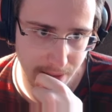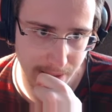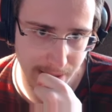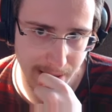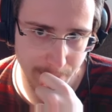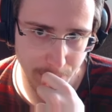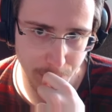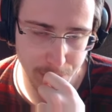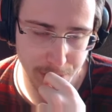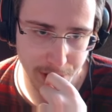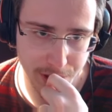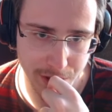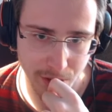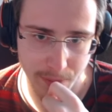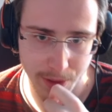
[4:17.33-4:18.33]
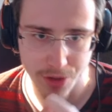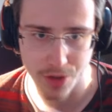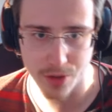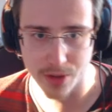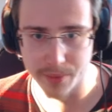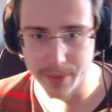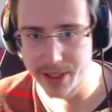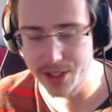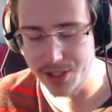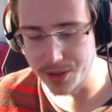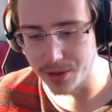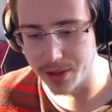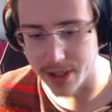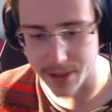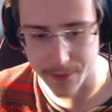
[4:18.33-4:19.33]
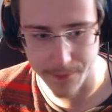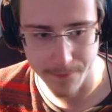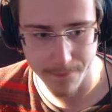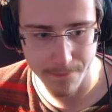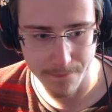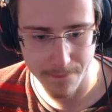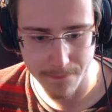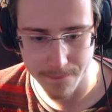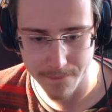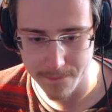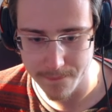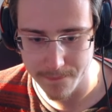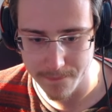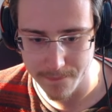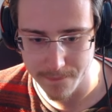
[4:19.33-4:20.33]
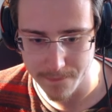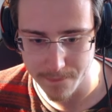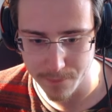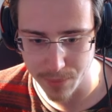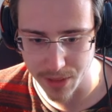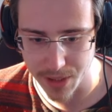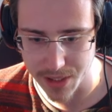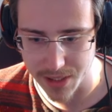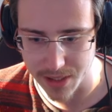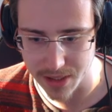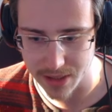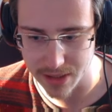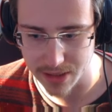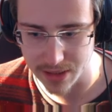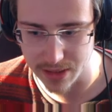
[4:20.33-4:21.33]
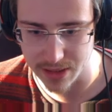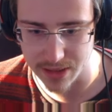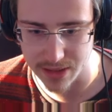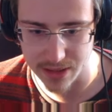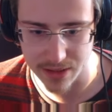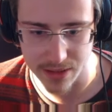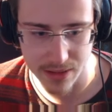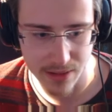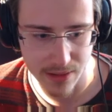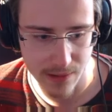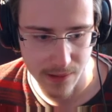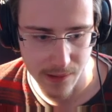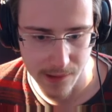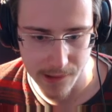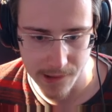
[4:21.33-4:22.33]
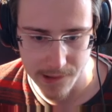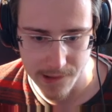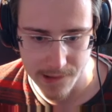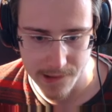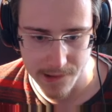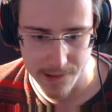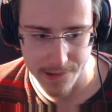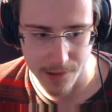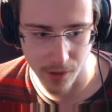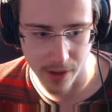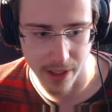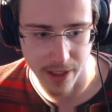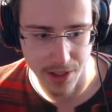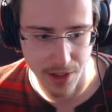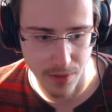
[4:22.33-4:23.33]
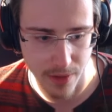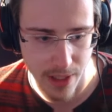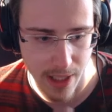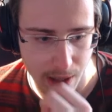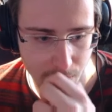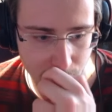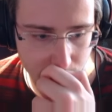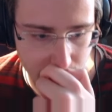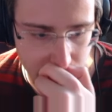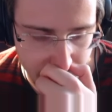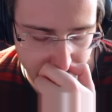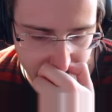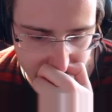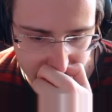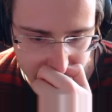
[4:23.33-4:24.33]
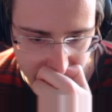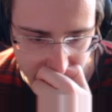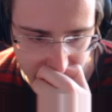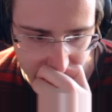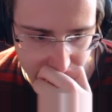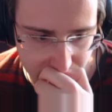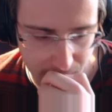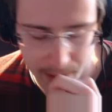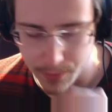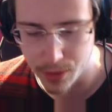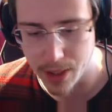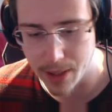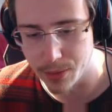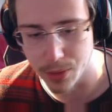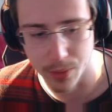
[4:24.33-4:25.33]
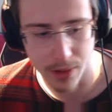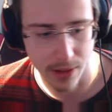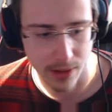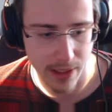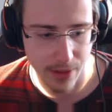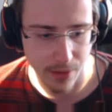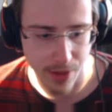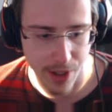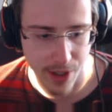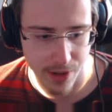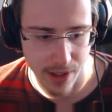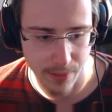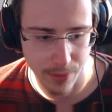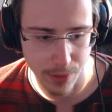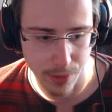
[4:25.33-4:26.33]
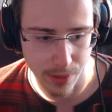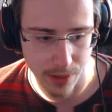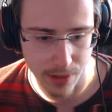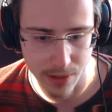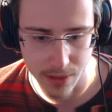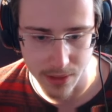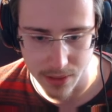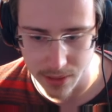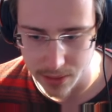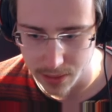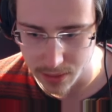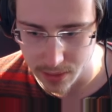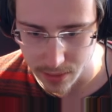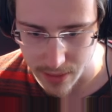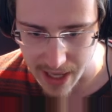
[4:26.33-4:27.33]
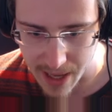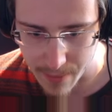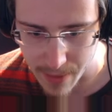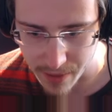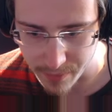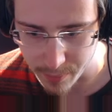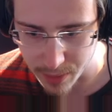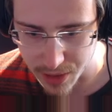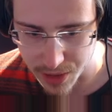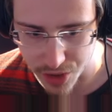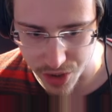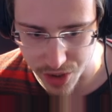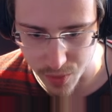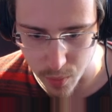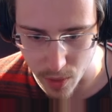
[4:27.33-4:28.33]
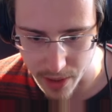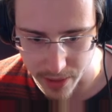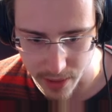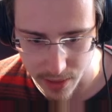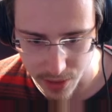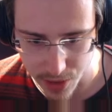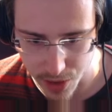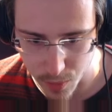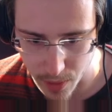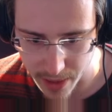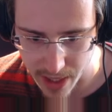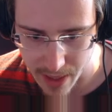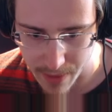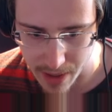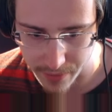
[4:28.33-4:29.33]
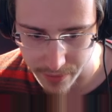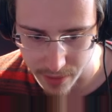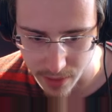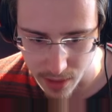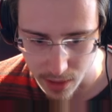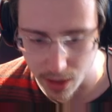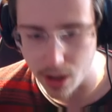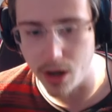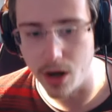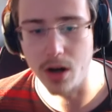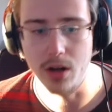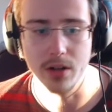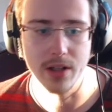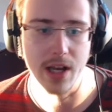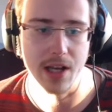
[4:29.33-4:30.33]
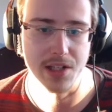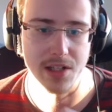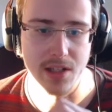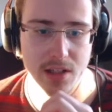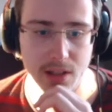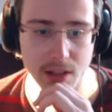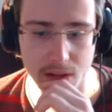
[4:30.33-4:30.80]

I'm losing so much gold, but it's okay please. Uh, okay, so now I'm missing... I'm, I'm doing it. I don't care. I'm doing it. MF, please. Just one. Just one MF. Oh, yes.